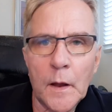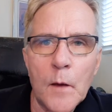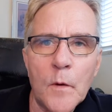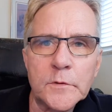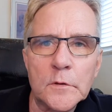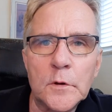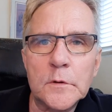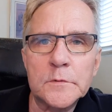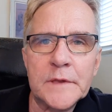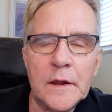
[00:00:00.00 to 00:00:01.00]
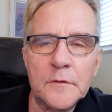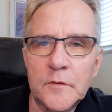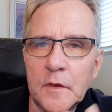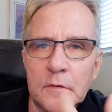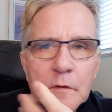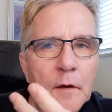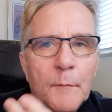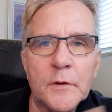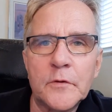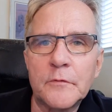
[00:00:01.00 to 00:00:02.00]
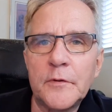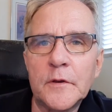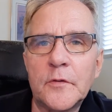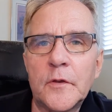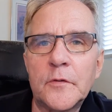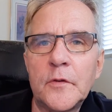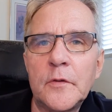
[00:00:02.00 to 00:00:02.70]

I went to local dentist and said, so how much to fix this?